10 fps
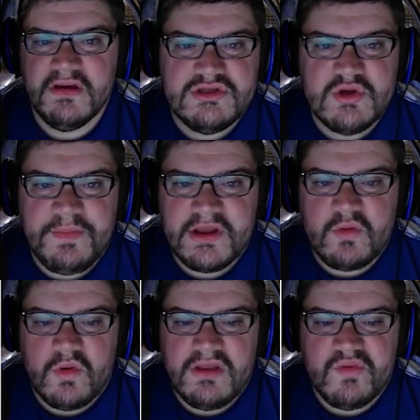So at pick
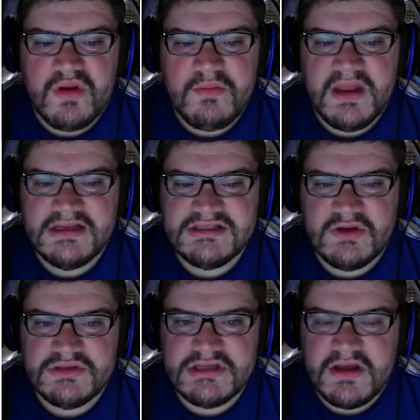23,
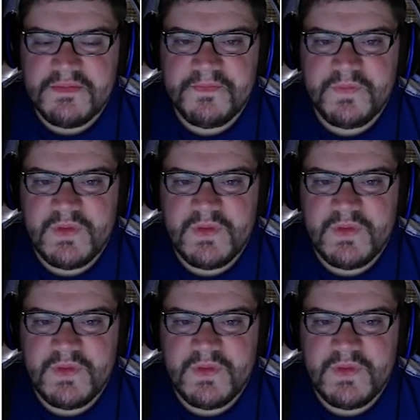Minnesota's up.